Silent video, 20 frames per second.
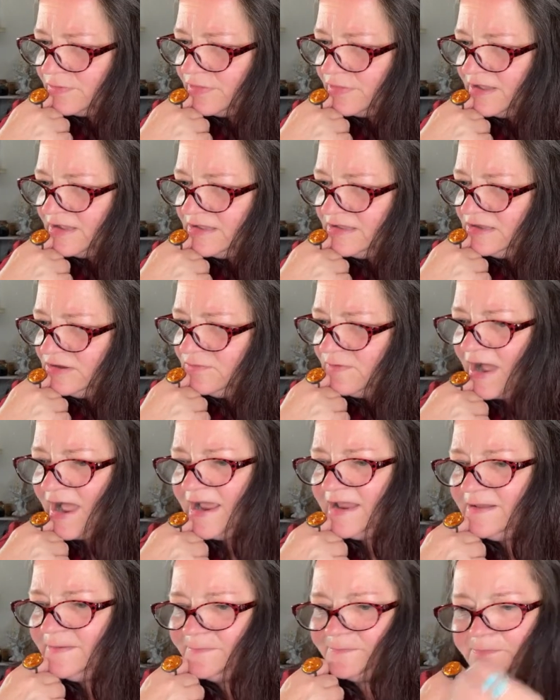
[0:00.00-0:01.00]
Thank you.
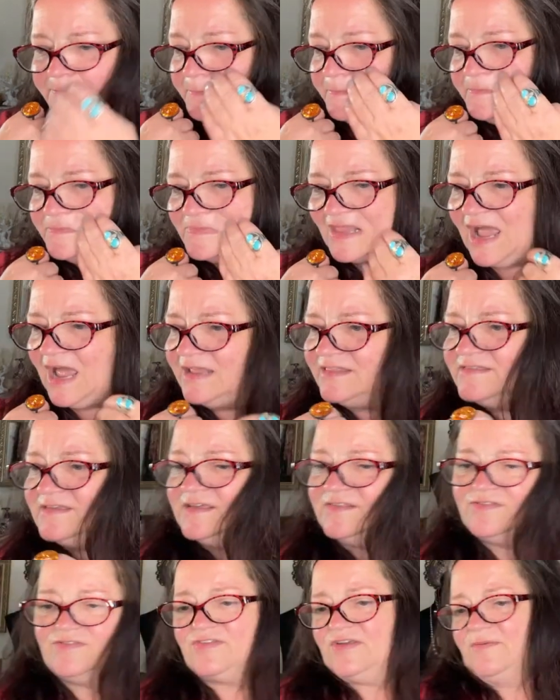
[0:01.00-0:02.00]
I
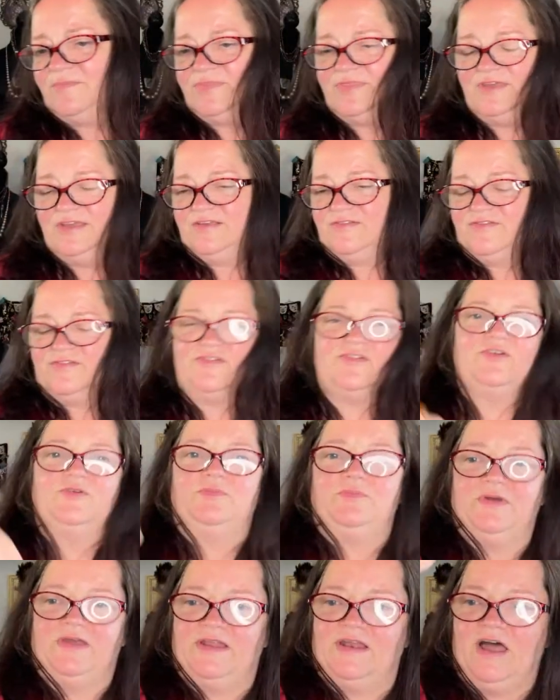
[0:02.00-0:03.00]
did something
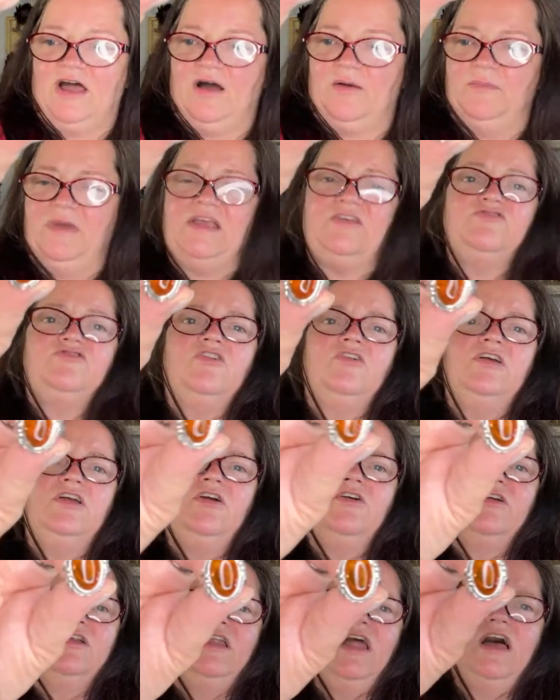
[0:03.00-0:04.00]
stupid. Make sure
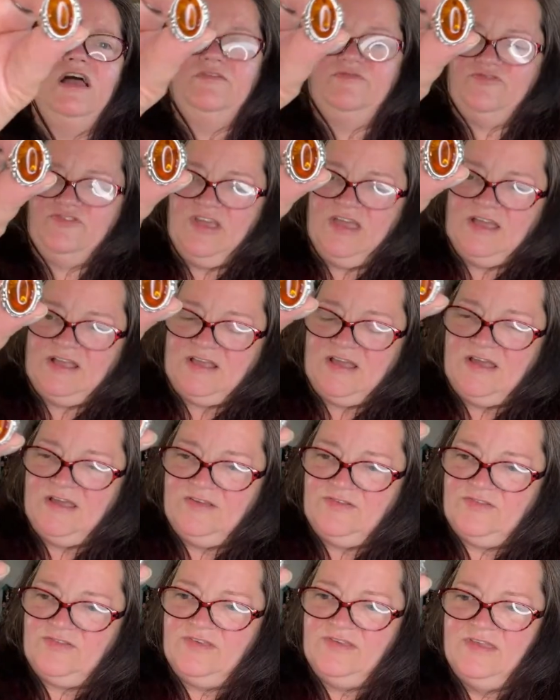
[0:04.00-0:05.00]
you're in live chat,
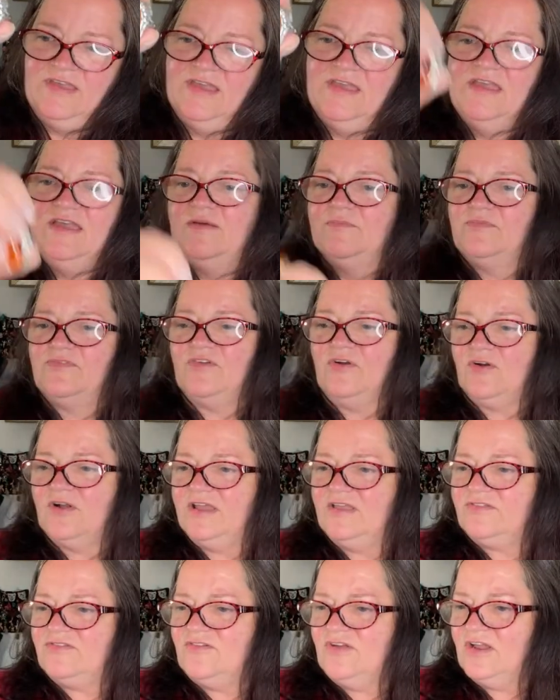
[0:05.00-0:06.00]
guys. Sorry,
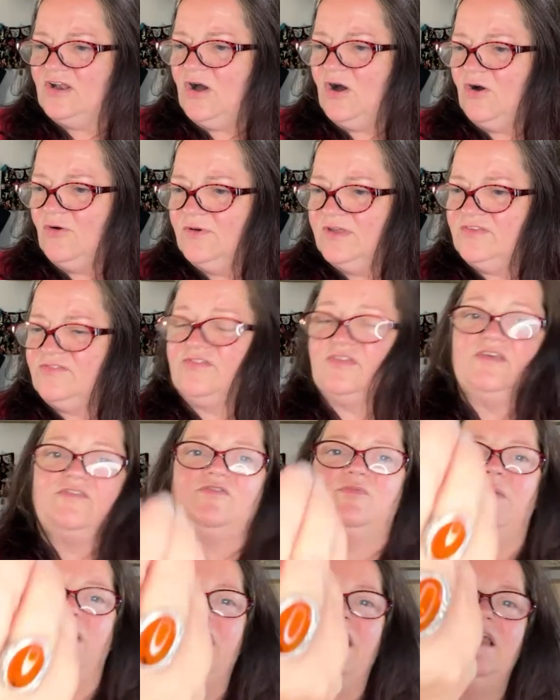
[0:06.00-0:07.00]
it's not always this
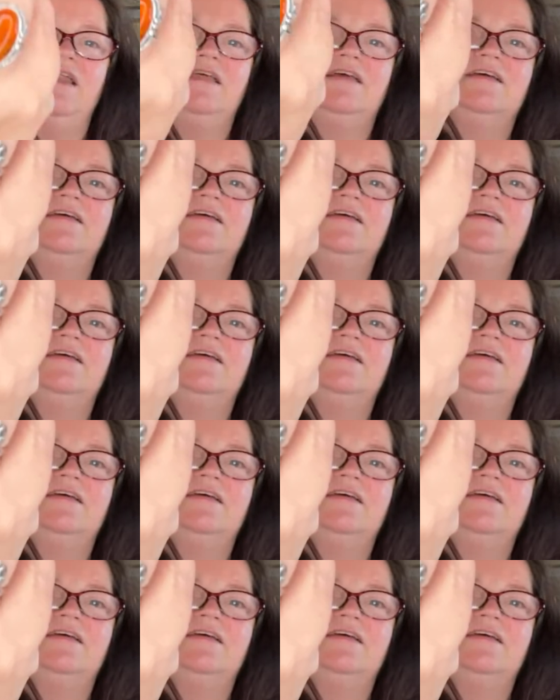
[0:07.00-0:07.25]
bad.